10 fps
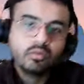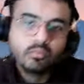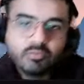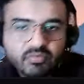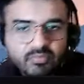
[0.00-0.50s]

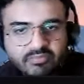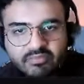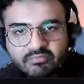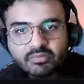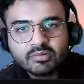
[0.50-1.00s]
Bishop
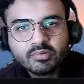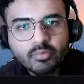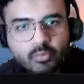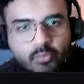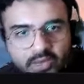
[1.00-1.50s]
c5 looks
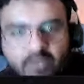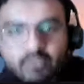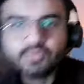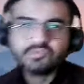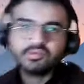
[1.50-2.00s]
very
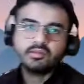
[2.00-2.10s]
interesting.